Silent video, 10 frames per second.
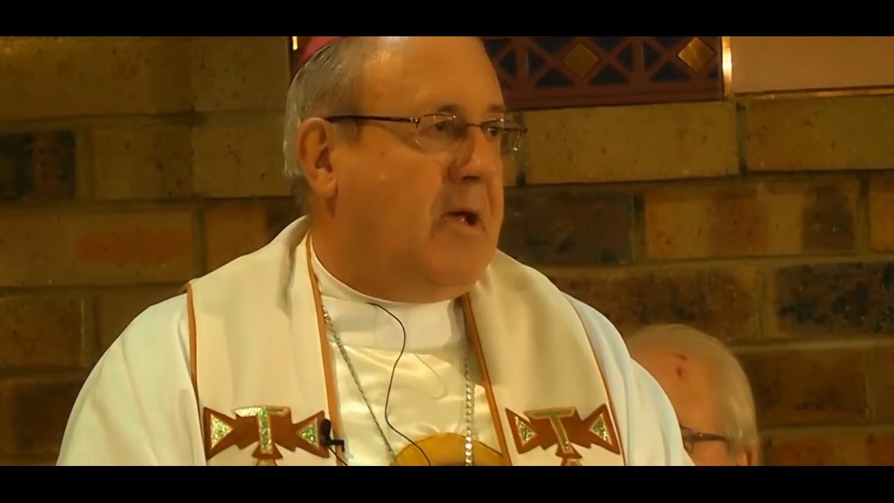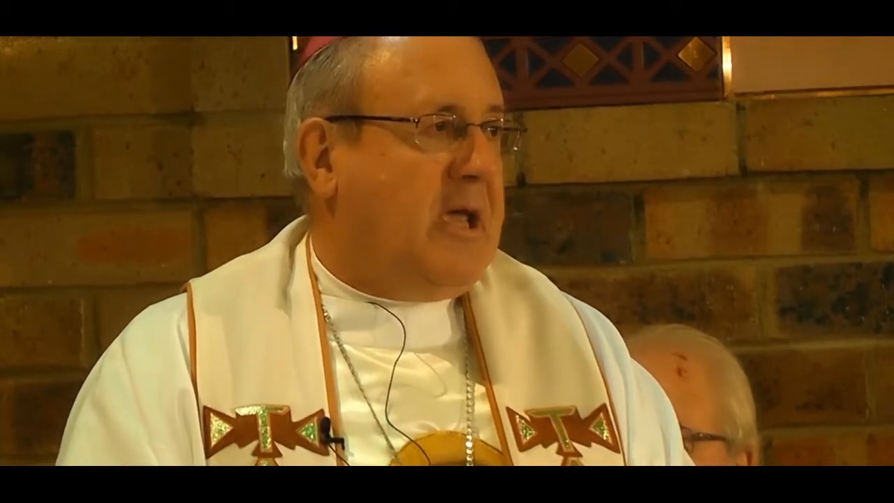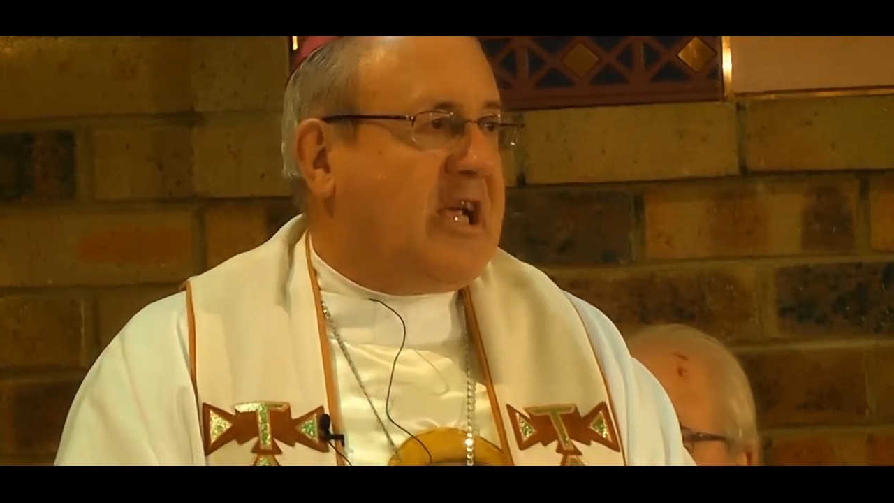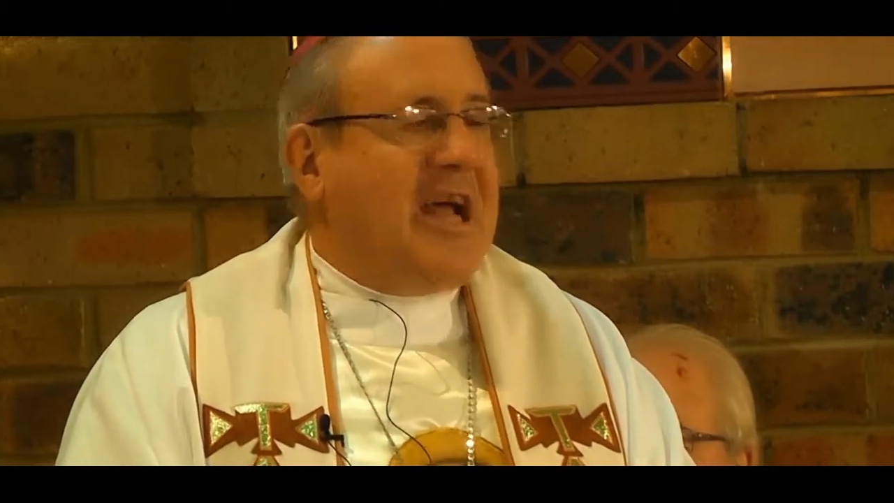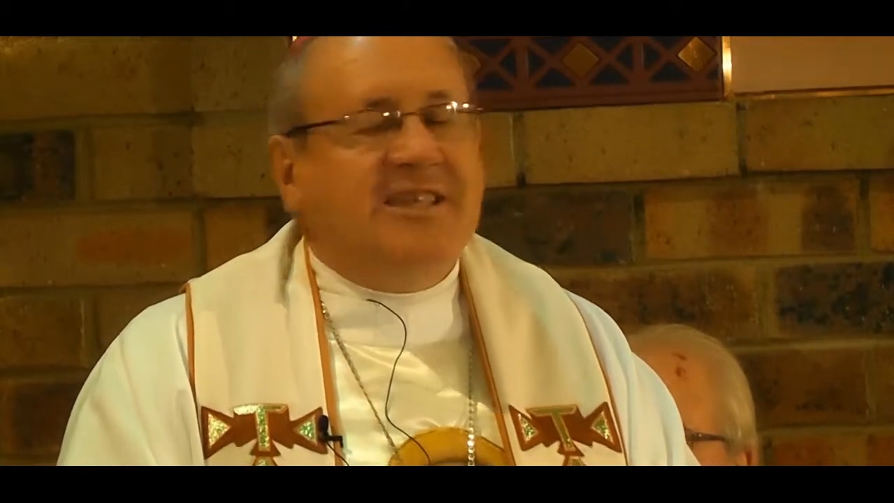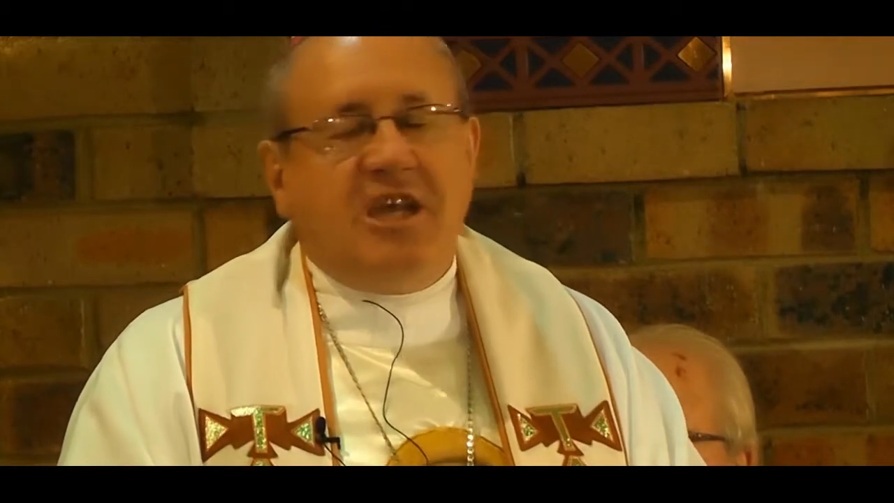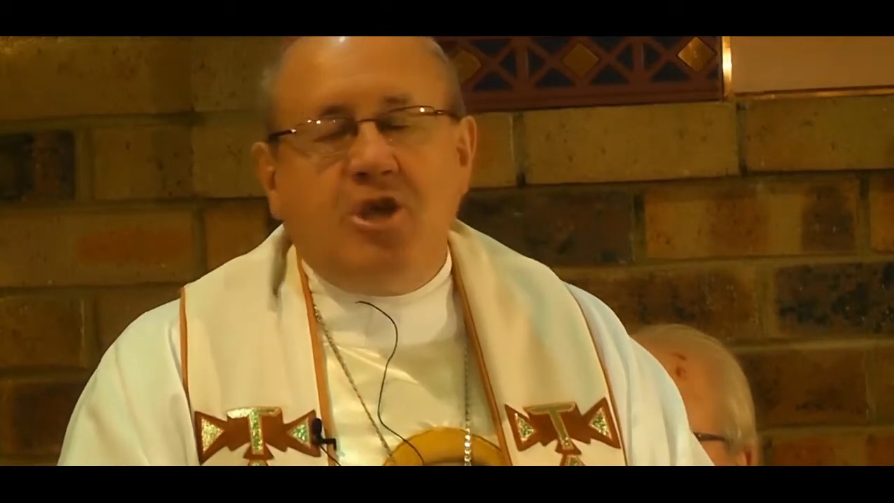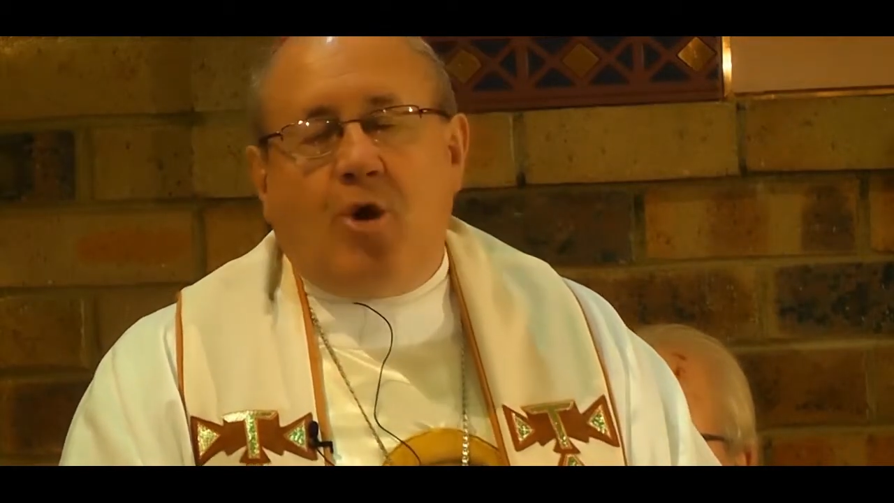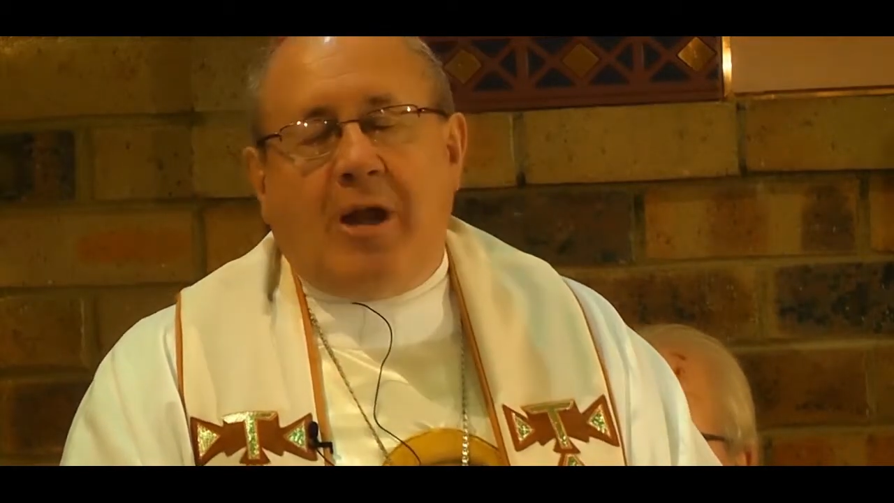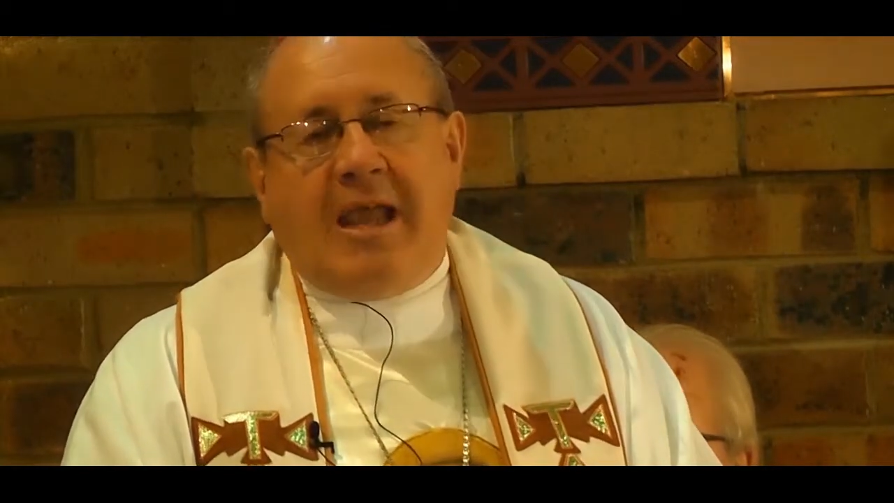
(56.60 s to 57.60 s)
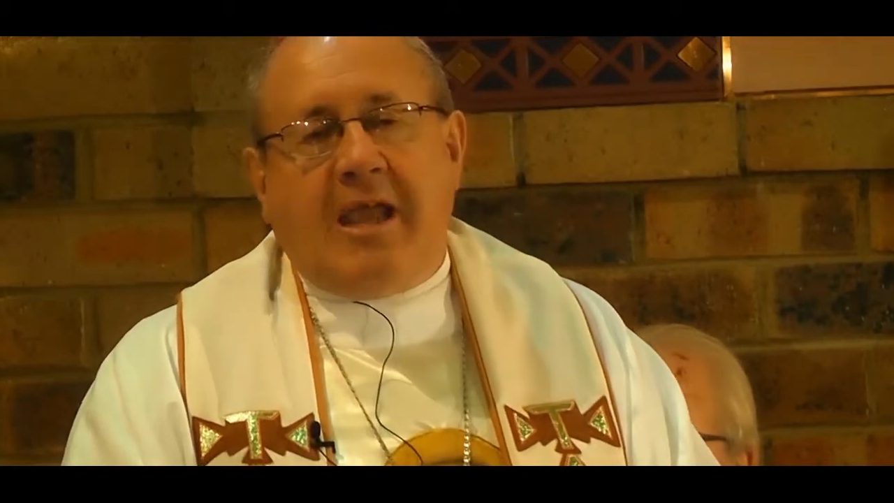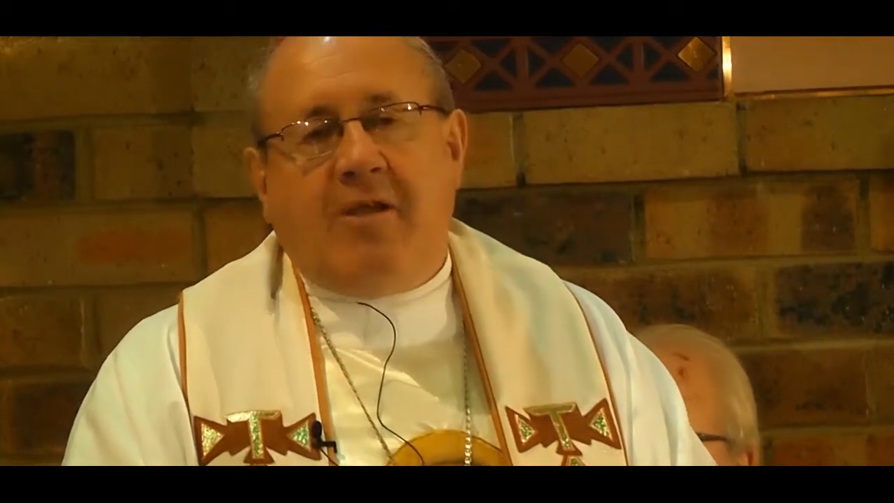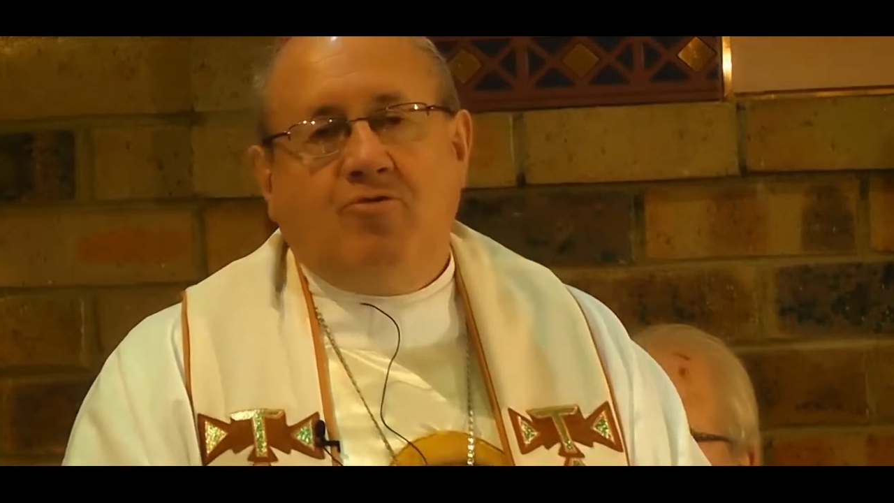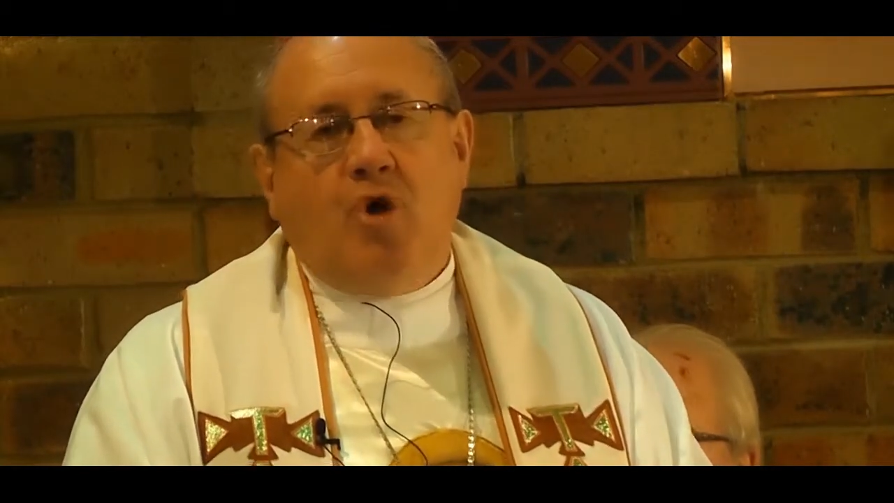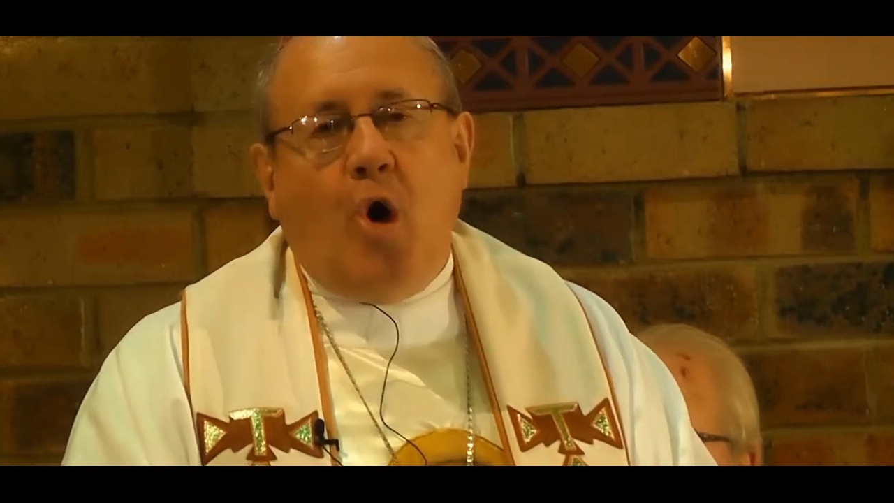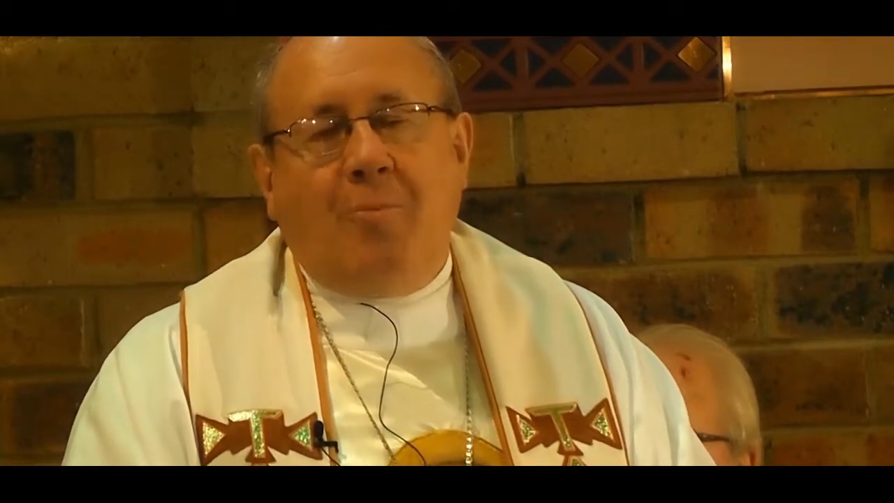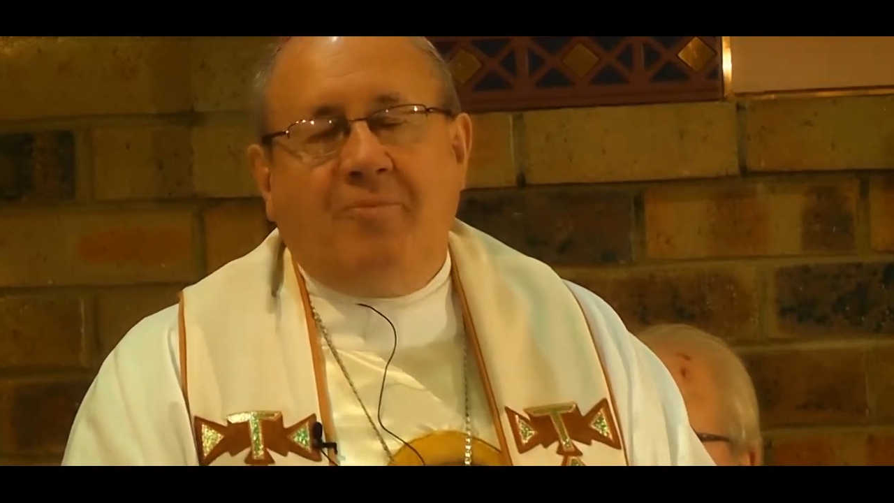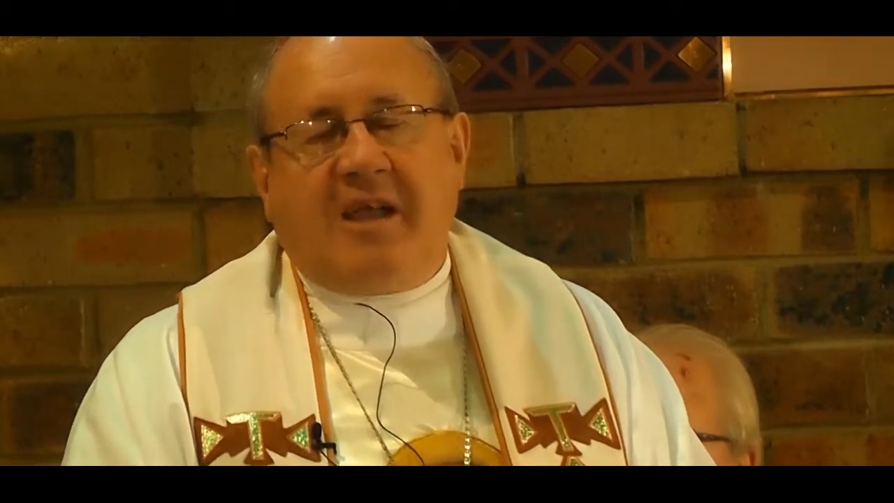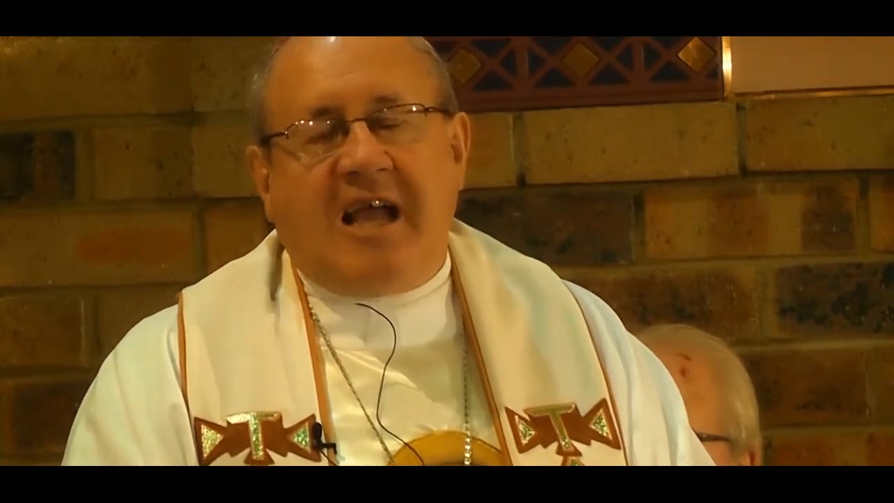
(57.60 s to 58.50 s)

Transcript: He continually roamed the